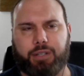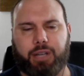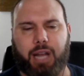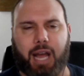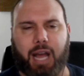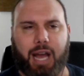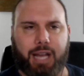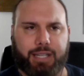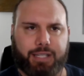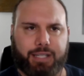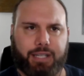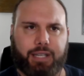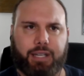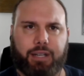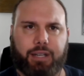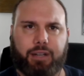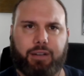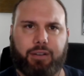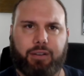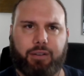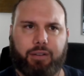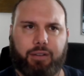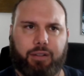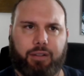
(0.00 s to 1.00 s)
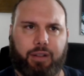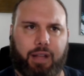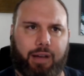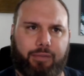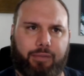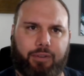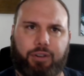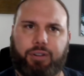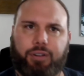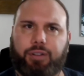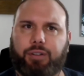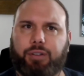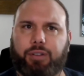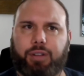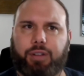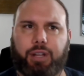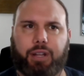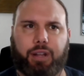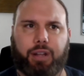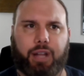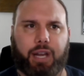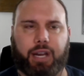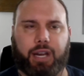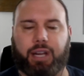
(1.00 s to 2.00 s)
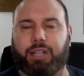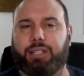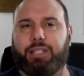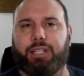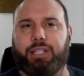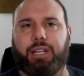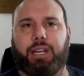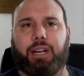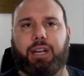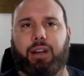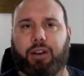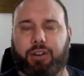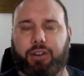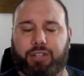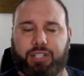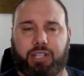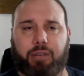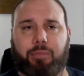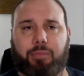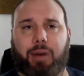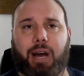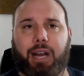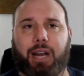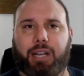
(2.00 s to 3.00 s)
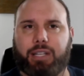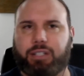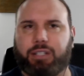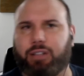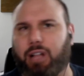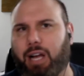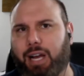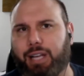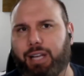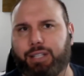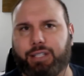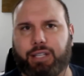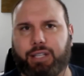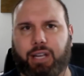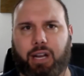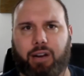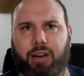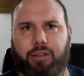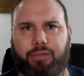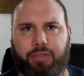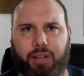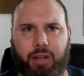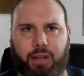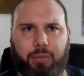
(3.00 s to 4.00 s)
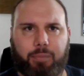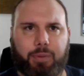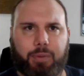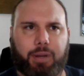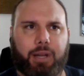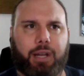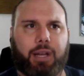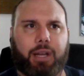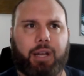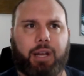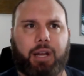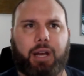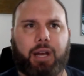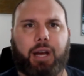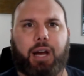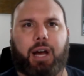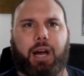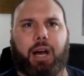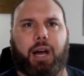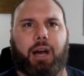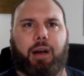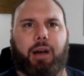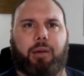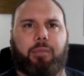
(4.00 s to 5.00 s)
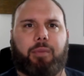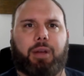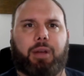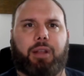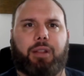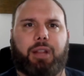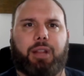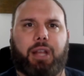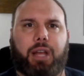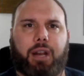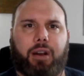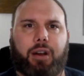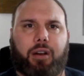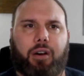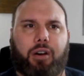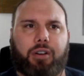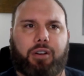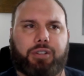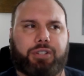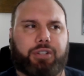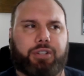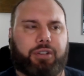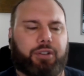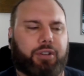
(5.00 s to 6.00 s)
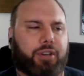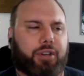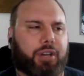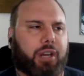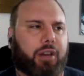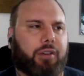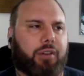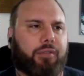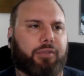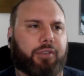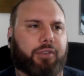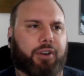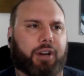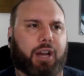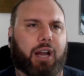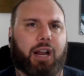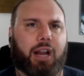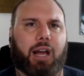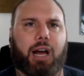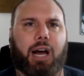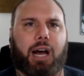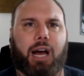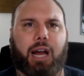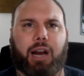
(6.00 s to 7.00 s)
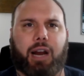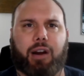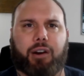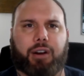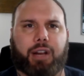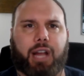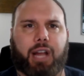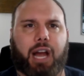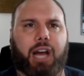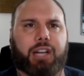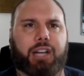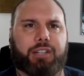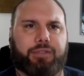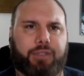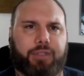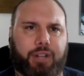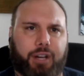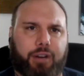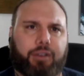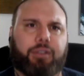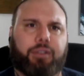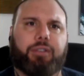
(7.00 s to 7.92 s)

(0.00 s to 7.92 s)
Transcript: asset level than like mm-hmm. C or C minus class kind of flip um, and then also looking for kind of higher cash flow.